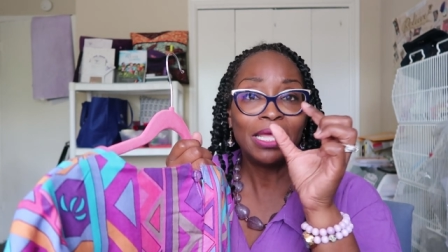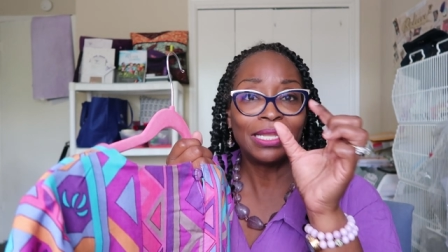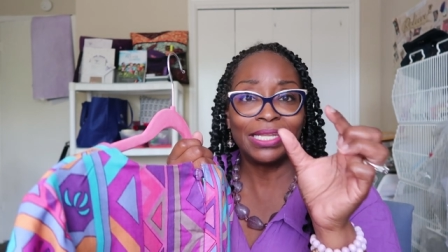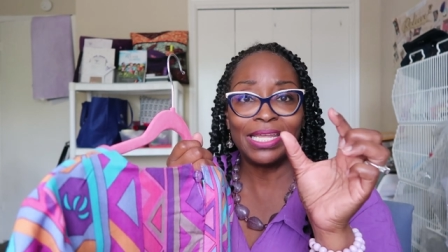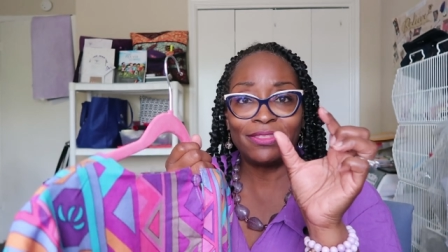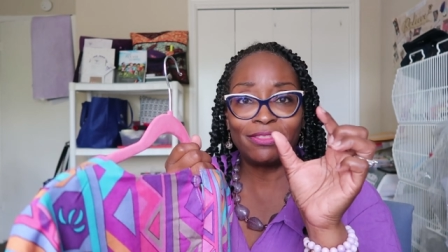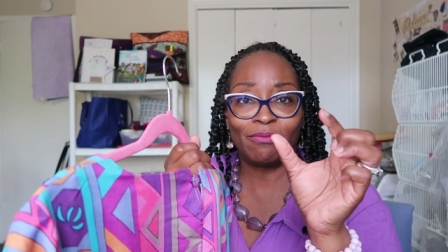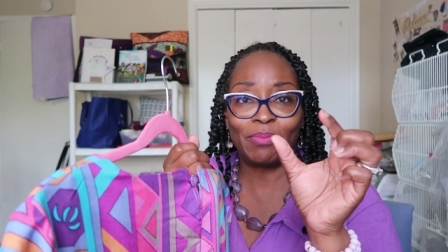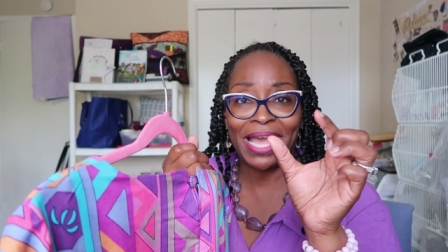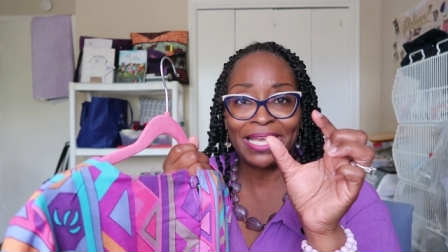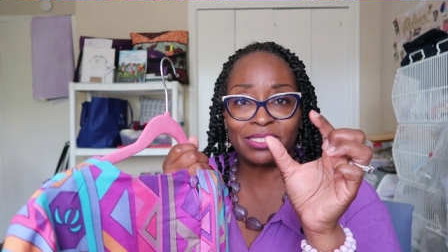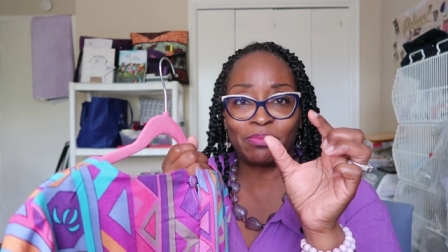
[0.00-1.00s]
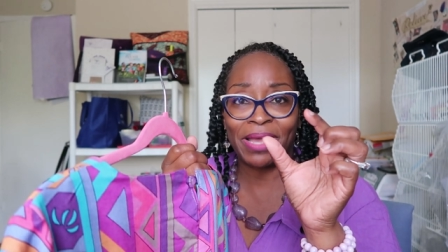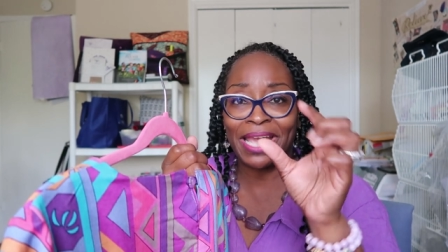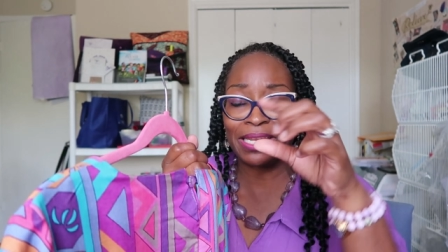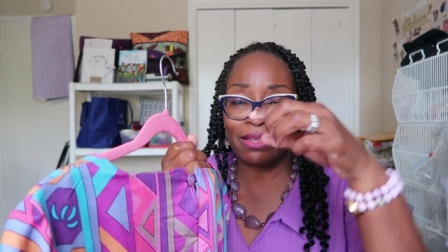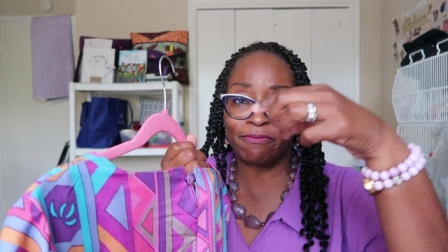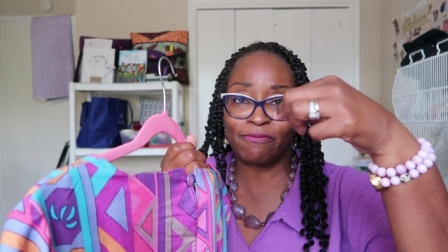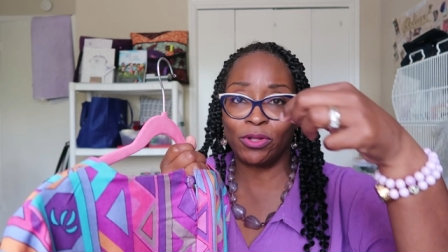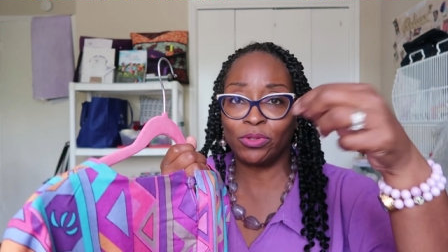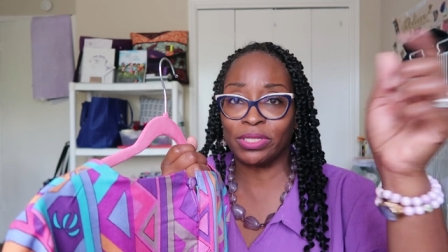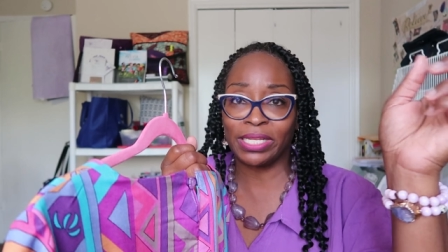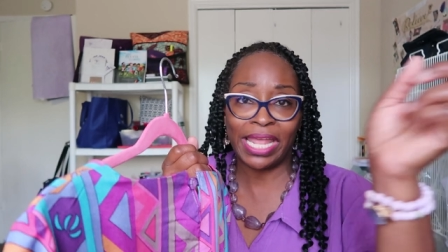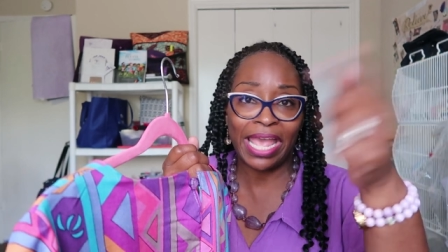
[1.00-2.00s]
length of bias binding
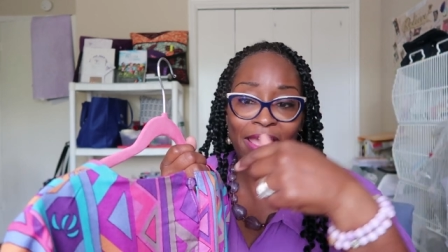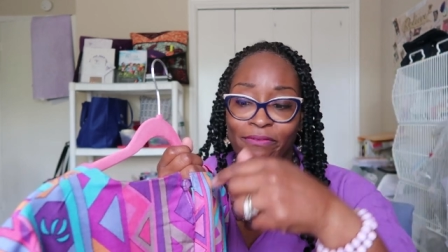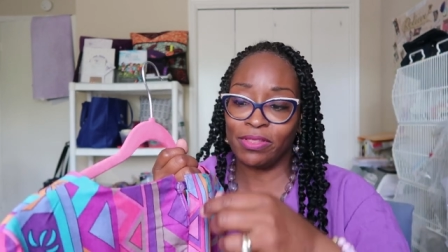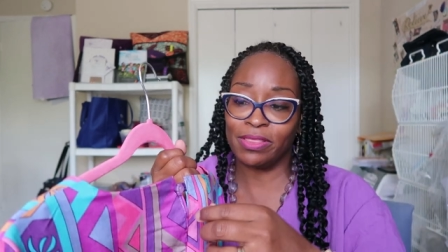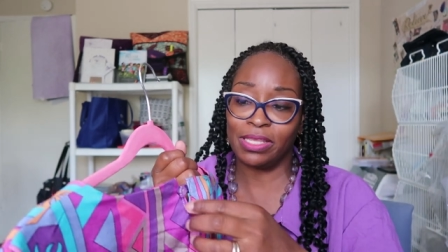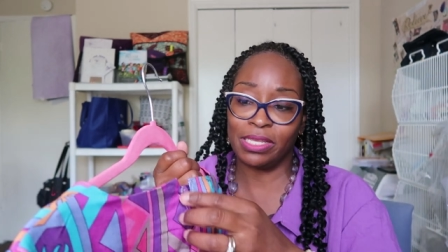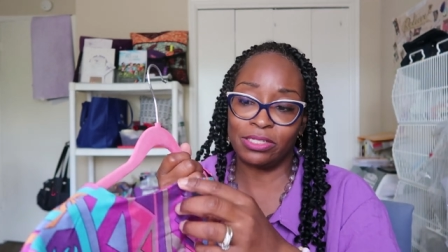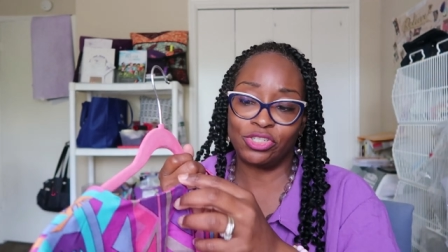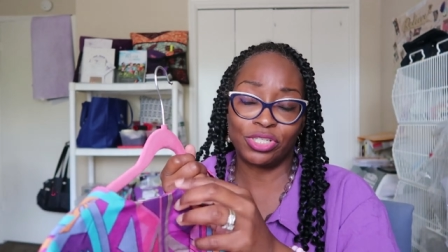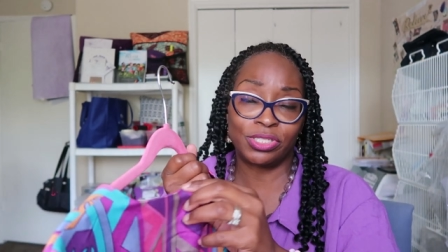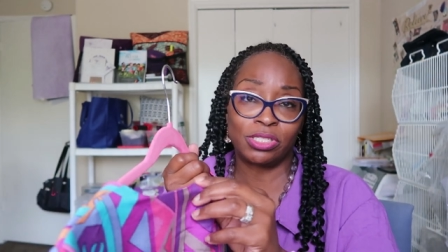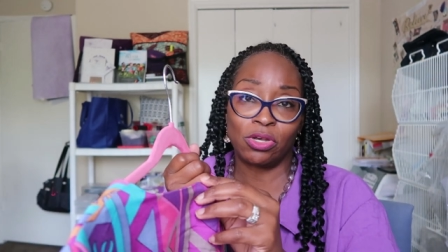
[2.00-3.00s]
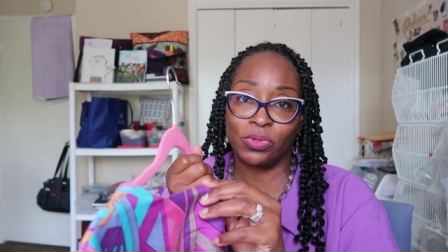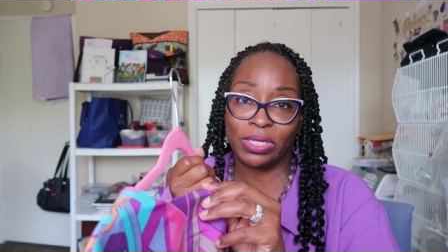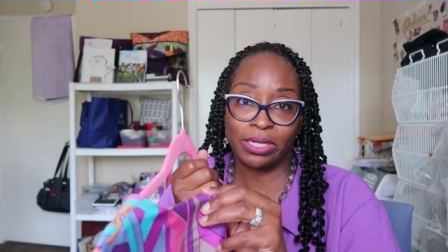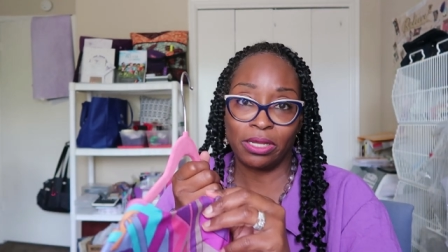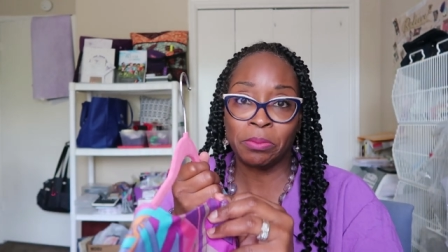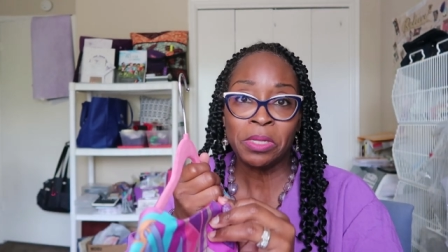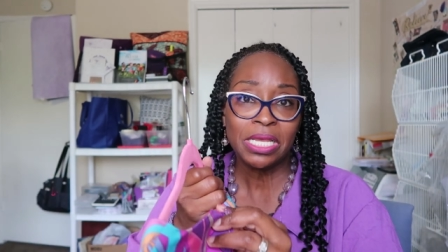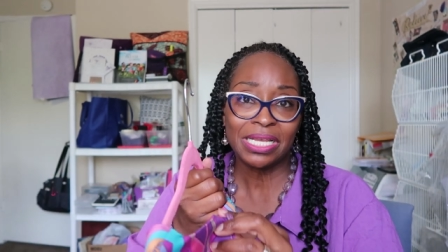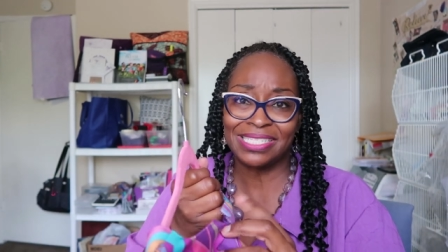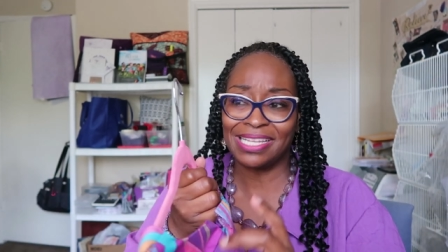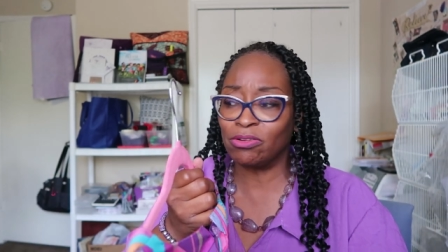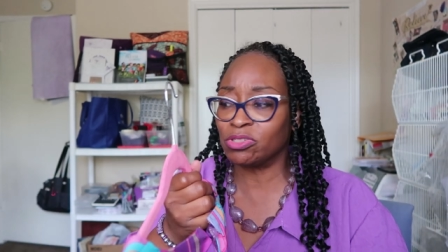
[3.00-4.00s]
folded in half and then just sewed it up
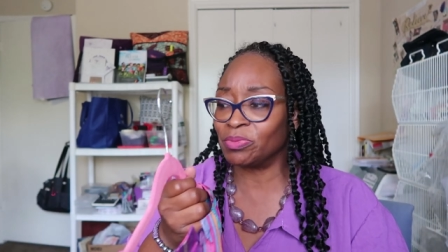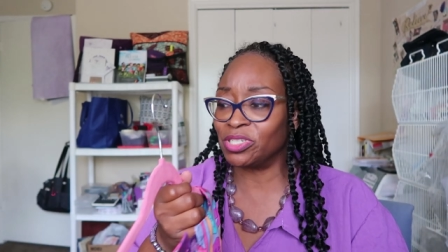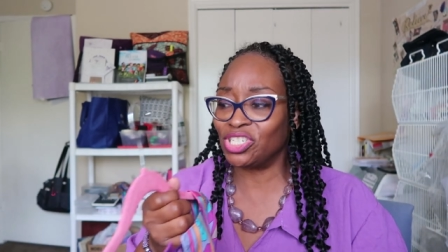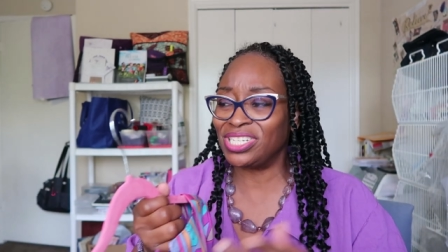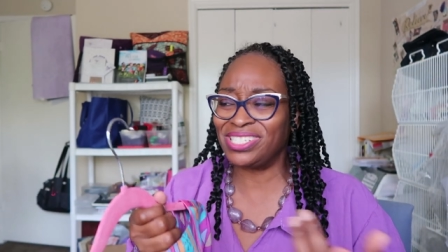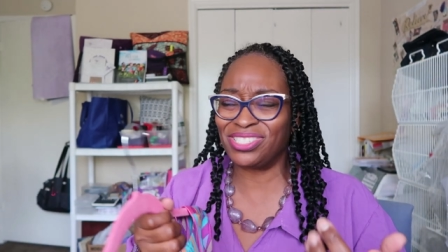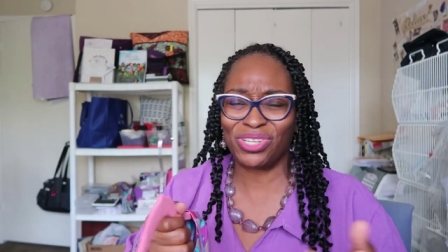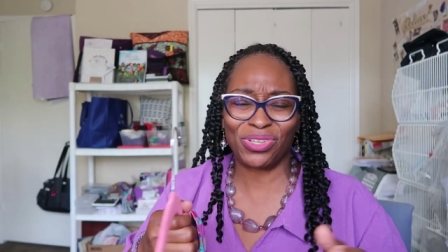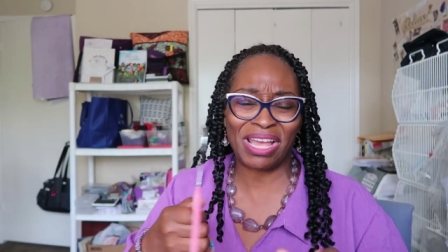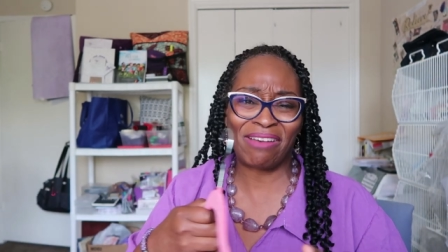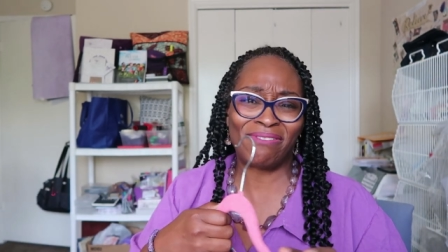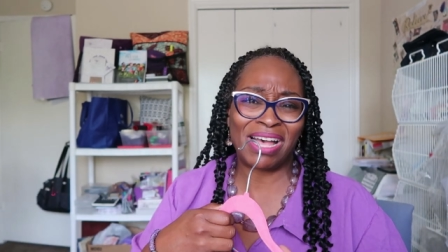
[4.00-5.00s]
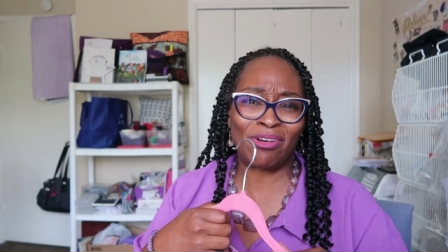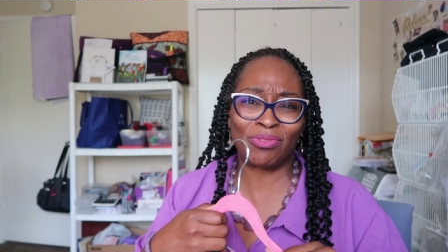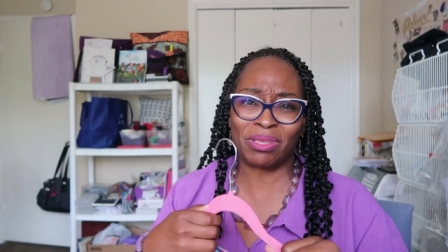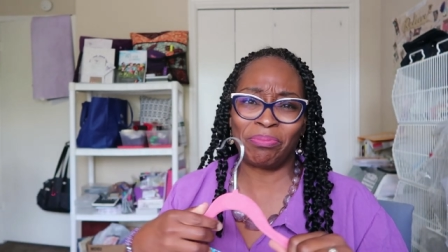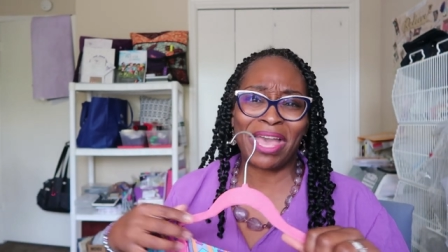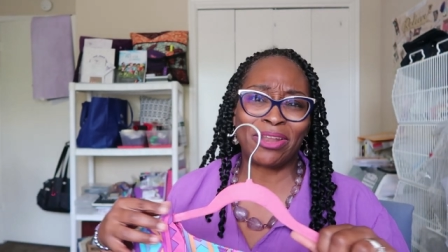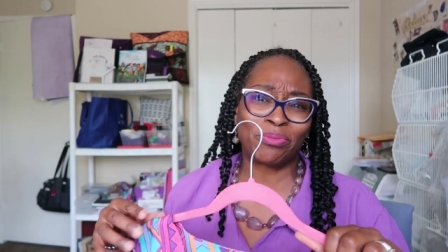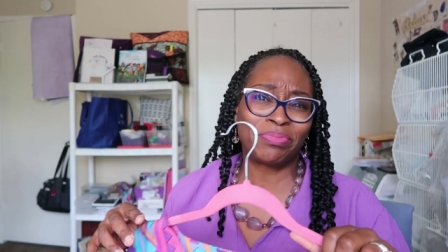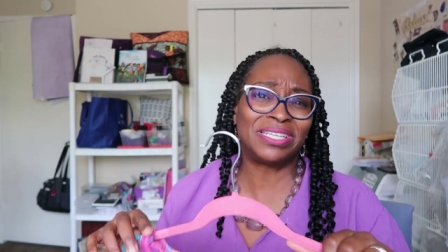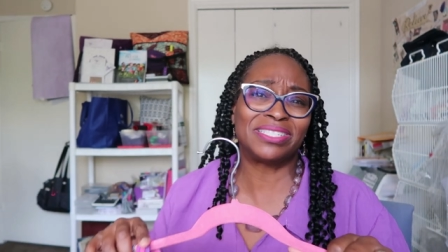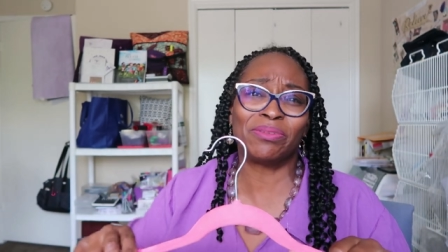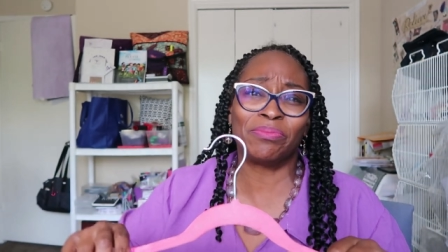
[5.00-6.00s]
because that was much easier i found the pattern
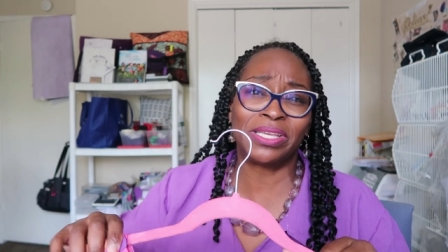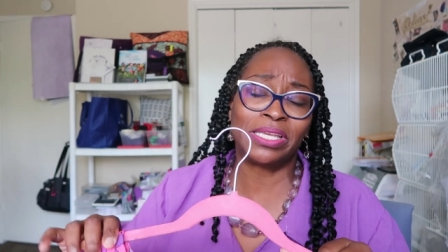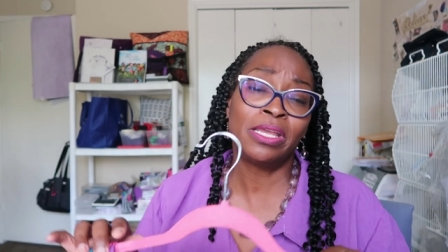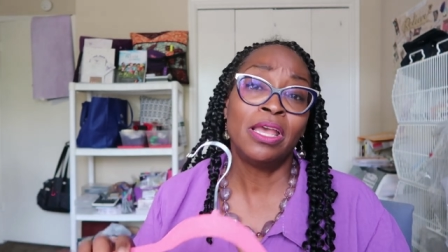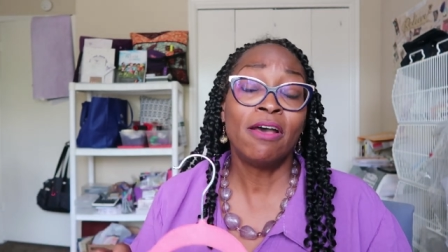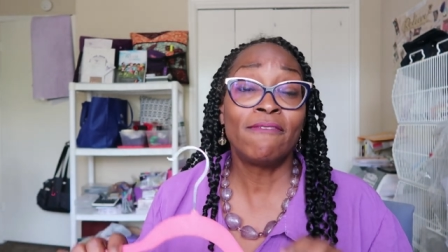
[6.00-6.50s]
piece to be